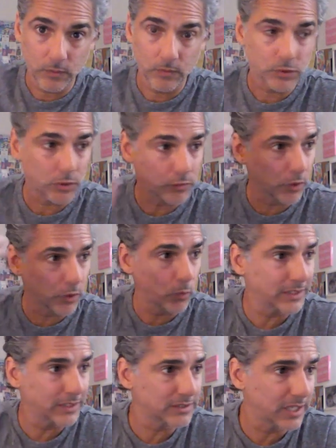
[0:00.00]
So a little
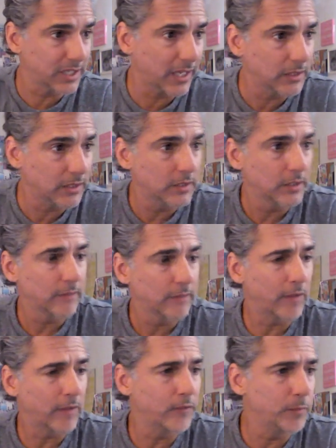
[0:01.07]
weakness today,
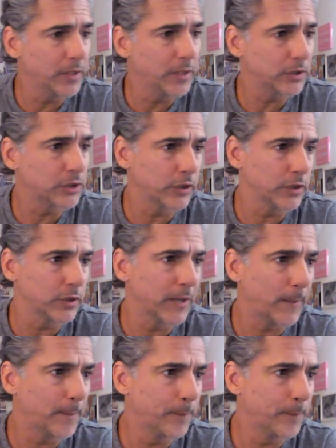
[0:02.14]
nothing to be concerned about.